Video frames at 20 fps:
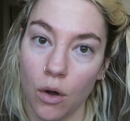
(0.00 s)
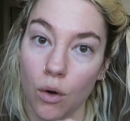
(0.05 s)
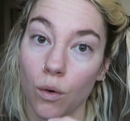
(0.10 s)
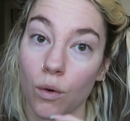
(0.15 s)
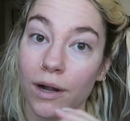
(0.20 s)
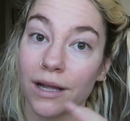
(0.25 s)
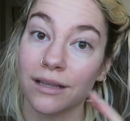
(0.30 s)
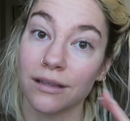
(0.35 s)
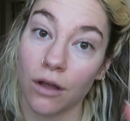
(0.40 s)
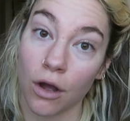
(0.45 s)
or
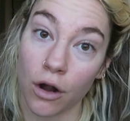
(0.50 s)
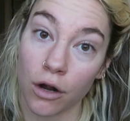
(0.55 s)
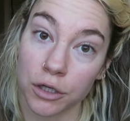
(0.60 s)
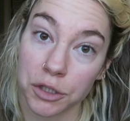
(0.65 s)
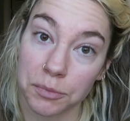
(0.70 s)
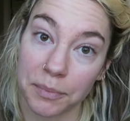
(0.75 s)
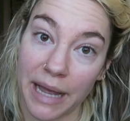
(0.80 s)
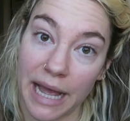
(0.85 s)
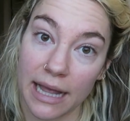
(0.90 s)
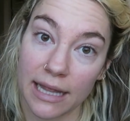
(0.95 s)
a
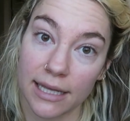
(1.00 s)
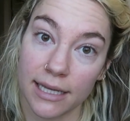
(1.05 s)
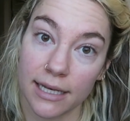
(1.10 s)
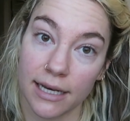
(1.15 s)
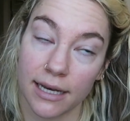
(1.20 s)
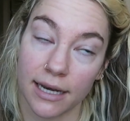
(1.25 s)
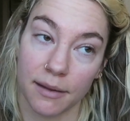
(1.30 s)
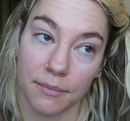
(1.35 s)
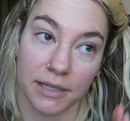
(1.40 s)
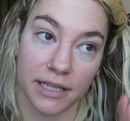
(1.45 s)
large palette,
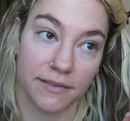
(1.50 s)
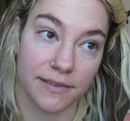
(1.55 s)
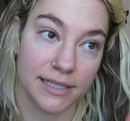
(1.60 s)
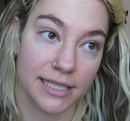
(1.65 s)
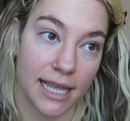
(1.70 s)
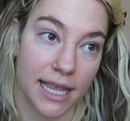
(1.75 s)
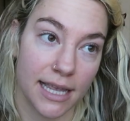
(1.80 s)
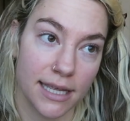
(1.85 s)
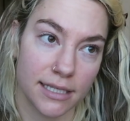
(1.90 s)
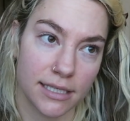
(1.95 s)
and I believe it's
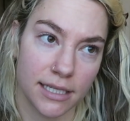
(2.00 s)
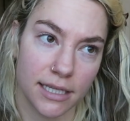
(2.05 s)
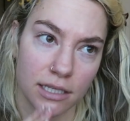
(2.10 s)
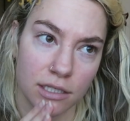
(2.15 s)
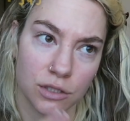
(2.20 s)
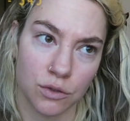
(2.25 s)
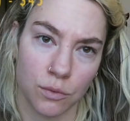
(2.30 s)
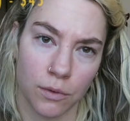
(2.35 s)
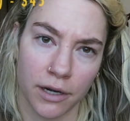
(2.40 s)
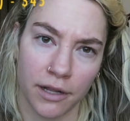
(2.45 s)

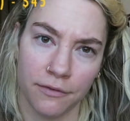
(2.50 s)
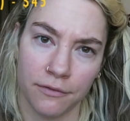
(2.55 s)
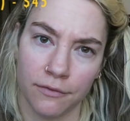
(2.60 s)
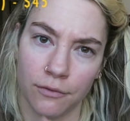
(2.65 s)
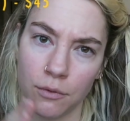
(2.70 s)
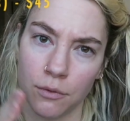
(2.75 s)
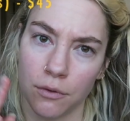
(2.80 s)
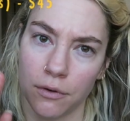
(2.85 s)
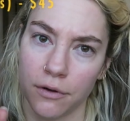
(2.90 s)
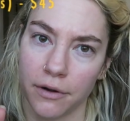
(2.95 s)
$18,
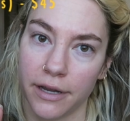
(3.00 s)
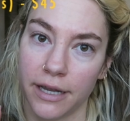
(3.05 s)
$24,